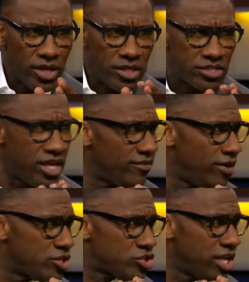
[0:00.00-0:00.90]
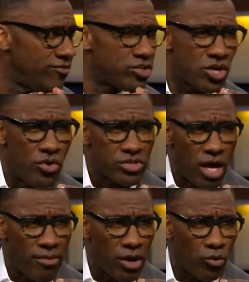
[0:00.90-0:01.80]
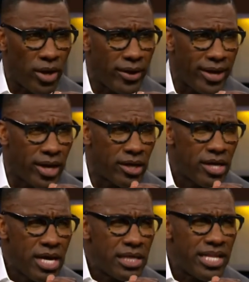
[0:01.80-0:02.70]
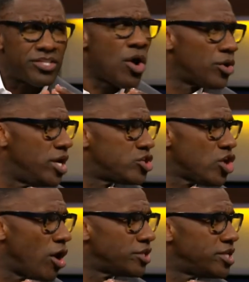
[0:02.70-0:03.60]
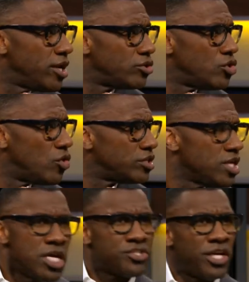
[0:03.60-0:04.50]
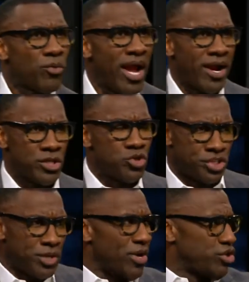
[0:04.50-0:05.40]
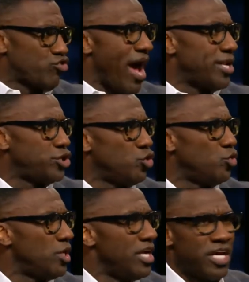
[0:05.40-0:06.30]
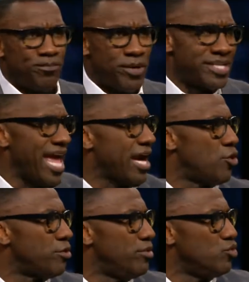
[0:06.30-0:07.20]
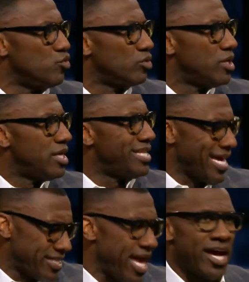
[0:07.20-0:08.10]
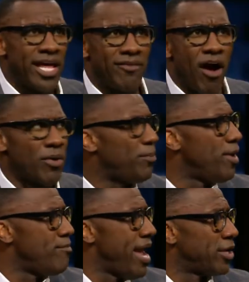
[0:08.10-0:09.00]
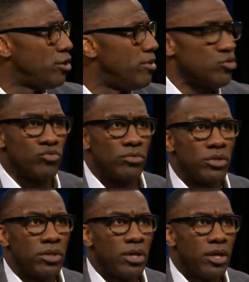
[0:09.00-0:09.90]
Instead of Stephen Jones talking about rare air, let's go to uncharted territories. See, rare air, you see what he's trying to do is put Dak on the moon. Dak said, hell, they've already put man on the moon.